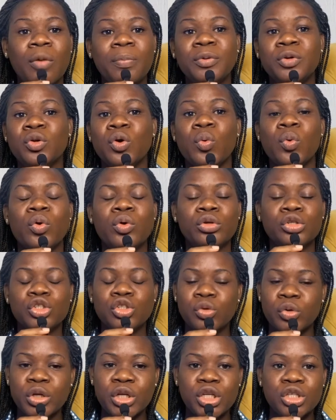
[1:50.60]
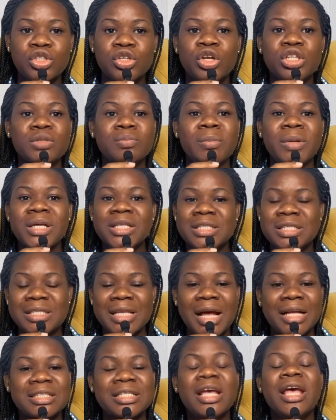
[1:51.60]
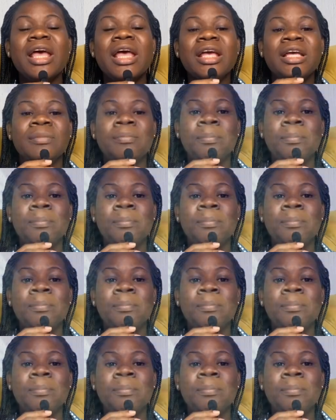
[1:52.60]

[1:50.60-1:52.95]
up in Oworoshoki just means that he